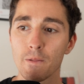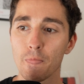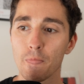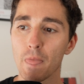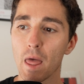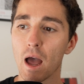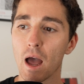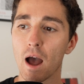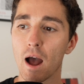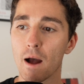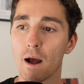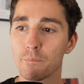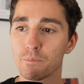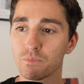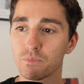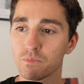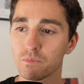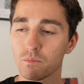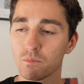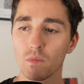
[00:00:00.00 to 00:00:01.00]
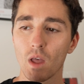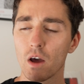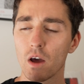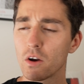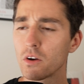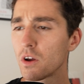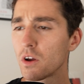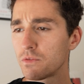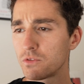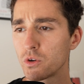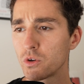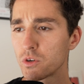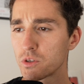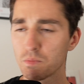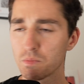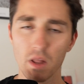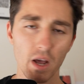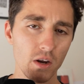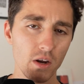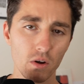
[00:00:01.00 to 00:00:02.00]
I don't know if Dukes
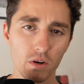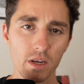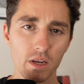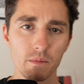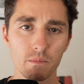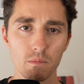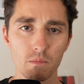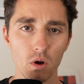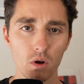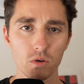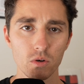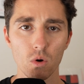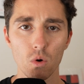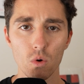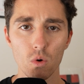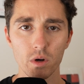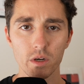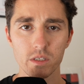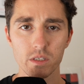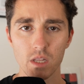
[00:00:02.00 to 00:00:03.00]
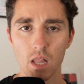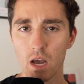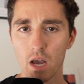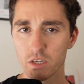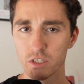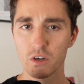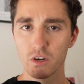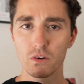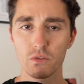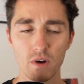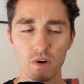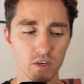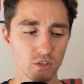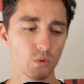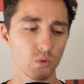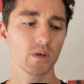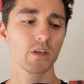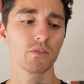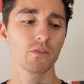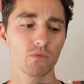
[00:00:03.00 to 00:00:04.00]
played on Hawkins last year in round
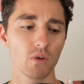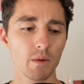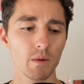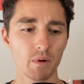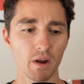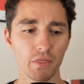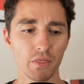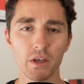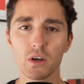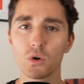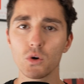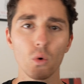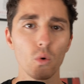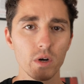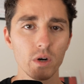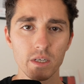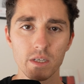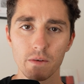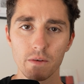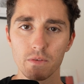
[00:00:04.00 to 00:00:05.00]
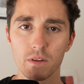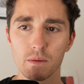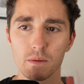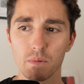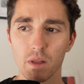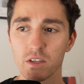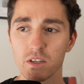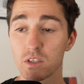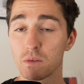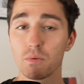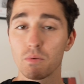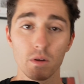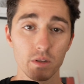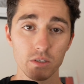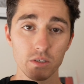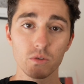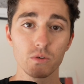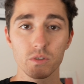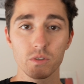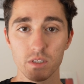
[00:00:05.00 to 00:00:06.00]
23, but I think Cordy definitely played, so probably
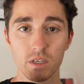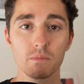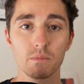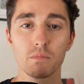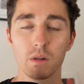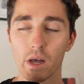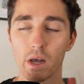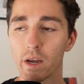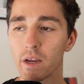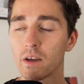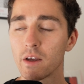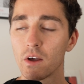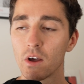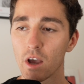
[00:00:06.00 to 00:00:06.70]
Dukes didn't play.